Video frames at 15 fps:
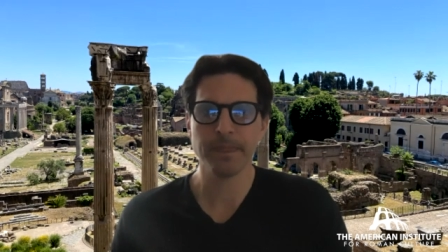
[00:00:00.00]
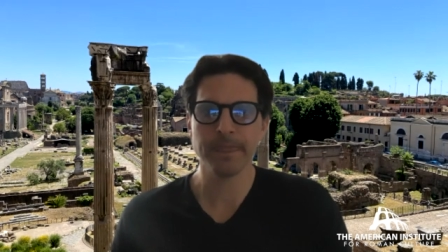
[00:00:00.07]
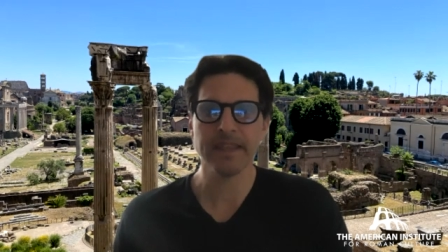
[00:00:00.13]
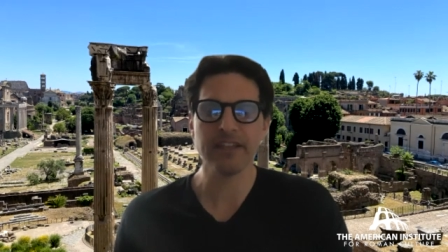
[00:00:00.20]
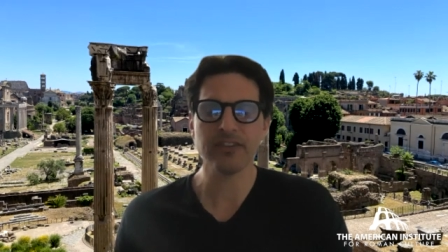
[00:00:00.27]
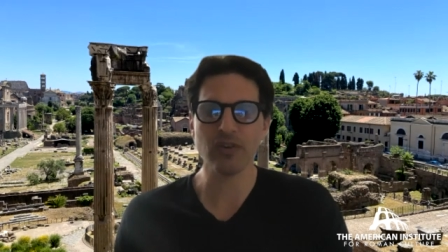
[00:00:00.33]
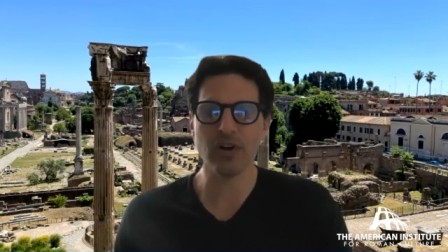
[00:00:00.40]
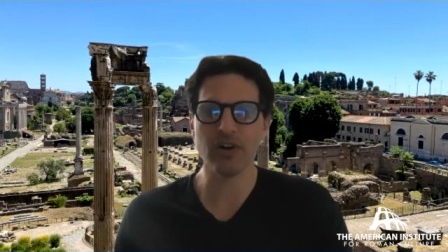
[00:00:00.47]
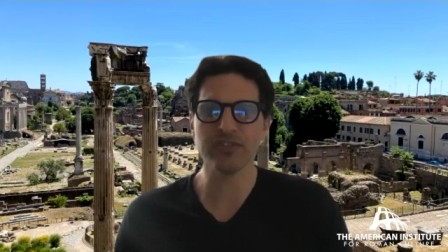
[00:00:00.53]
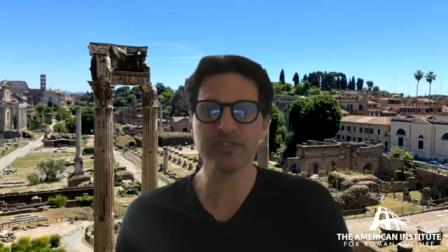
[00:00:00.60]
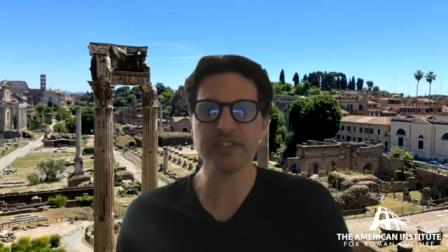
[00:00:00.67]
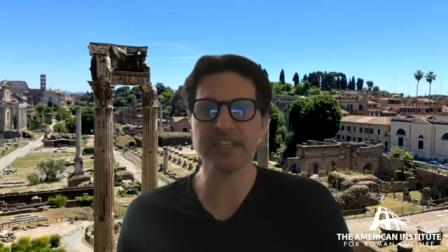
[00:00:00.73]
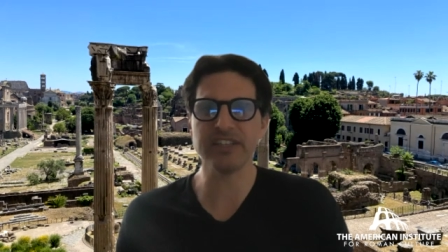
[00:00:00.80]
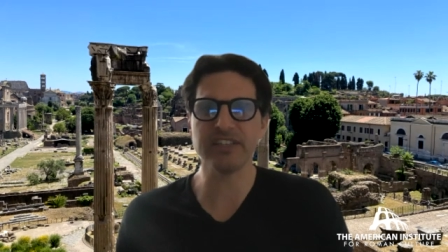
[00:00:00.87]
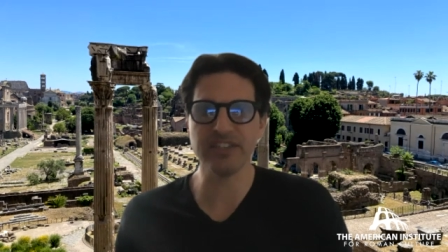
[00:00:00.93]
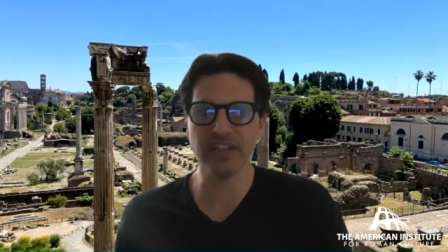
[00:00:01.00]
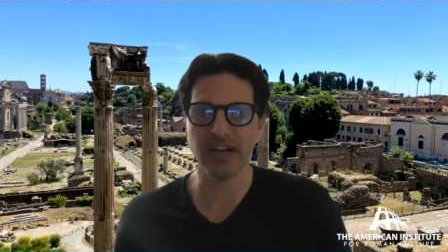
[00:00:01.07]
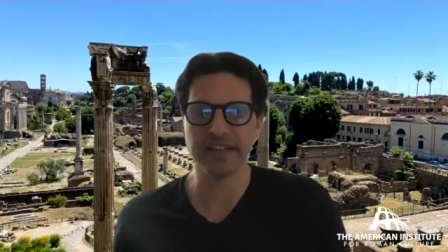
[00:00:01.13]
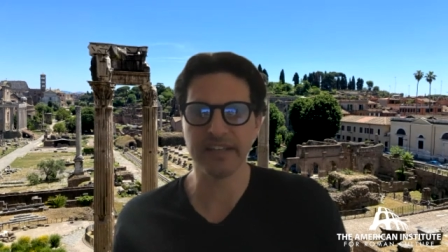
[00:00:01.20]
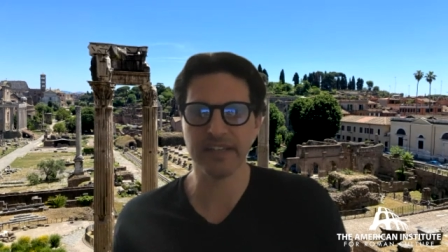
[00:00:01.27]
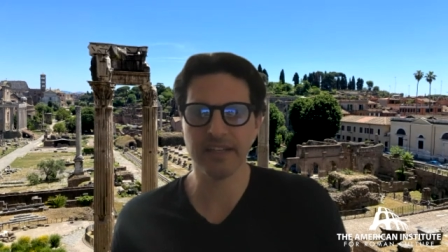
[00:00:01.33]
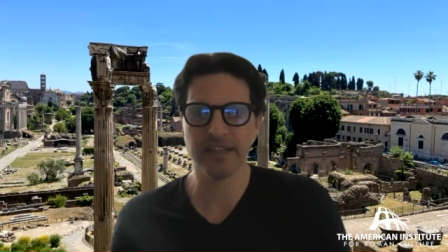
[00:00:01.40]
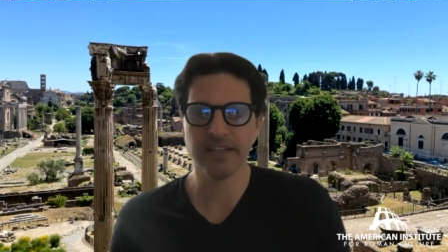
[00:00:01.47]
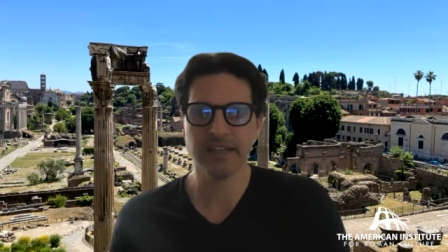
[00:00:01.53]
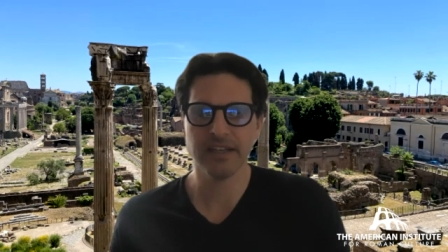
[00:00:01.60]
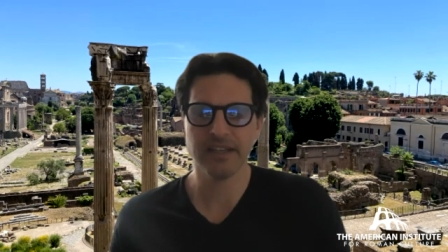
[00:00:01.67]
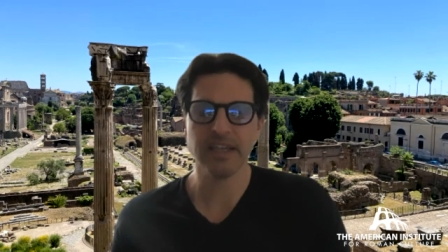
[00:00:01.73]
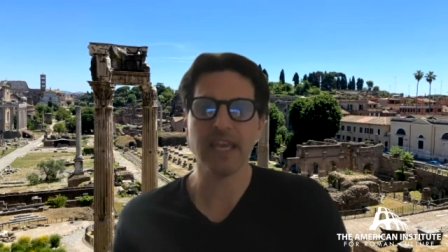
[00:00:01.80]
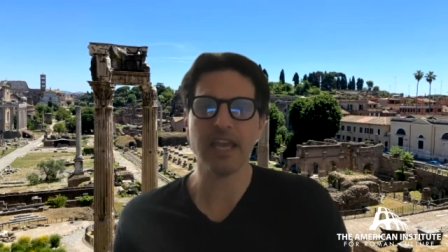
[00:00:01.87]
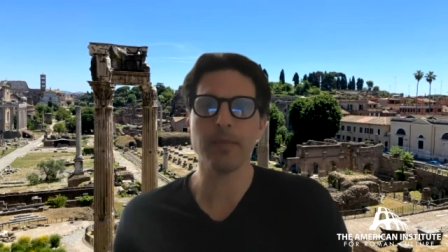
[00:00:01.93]
it's all said and done,
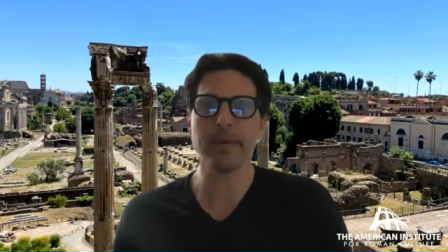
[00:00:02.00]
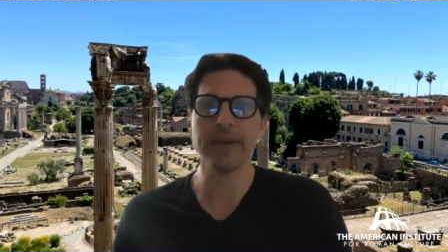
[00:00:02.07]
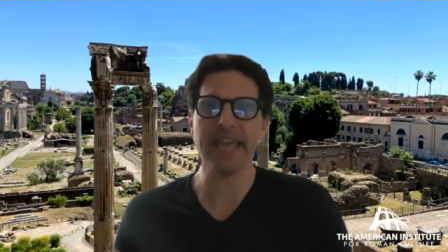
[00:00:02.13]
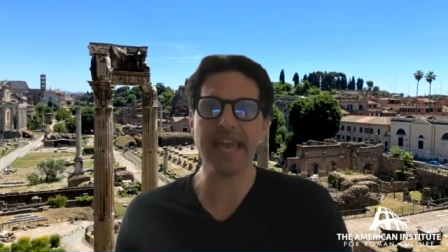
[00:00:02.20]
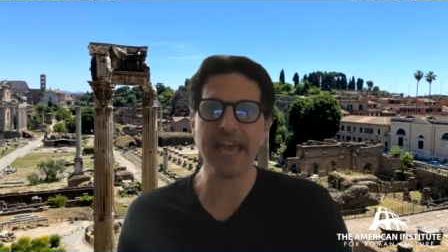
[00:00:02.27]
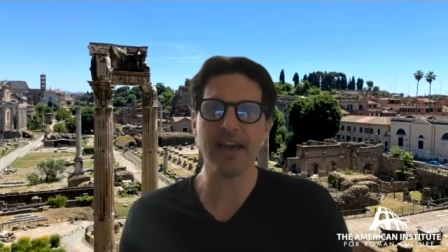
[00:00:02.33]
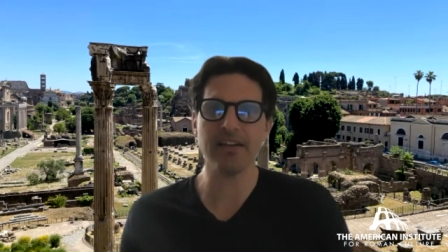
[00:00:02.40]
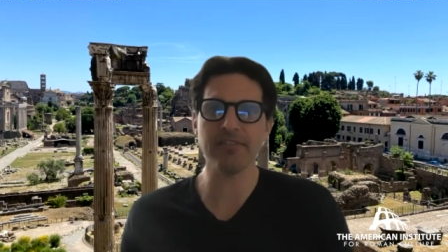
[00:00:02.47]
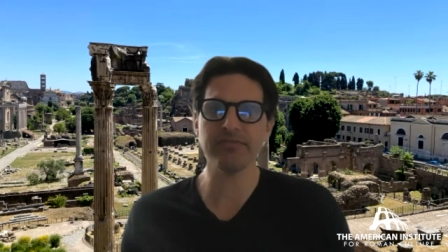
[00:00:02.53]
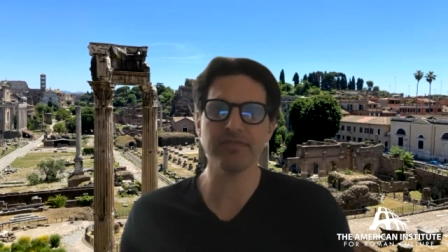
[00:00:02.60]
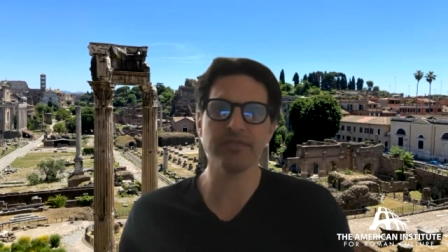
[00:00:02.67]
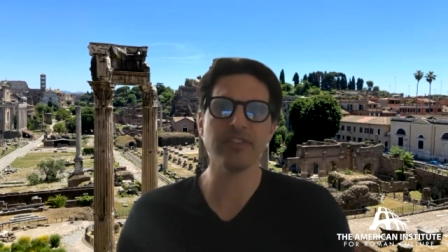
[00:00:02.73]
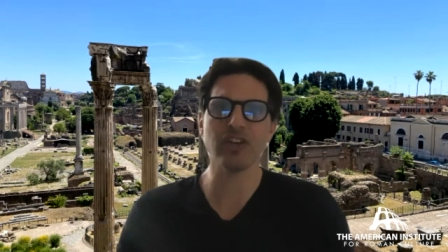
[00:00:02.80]
and we have